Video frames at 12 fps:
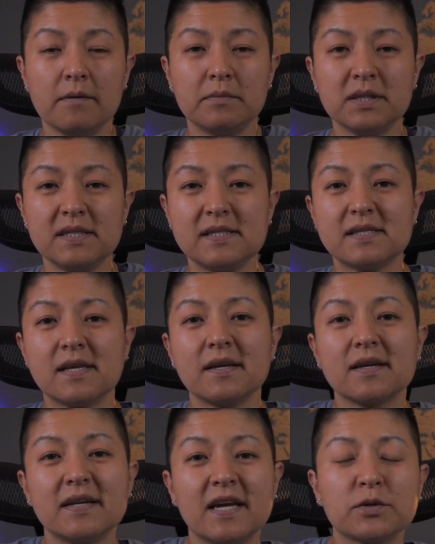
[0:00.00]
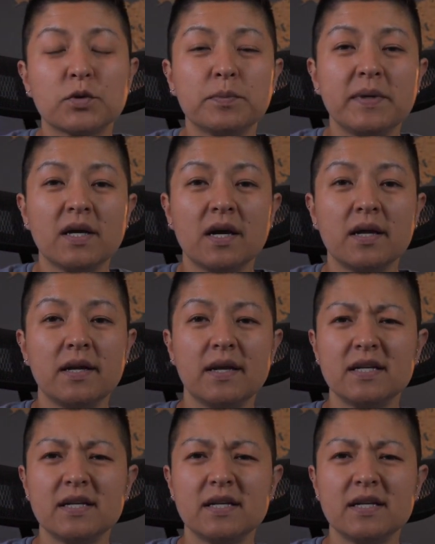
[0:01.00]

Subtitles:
please connect with me on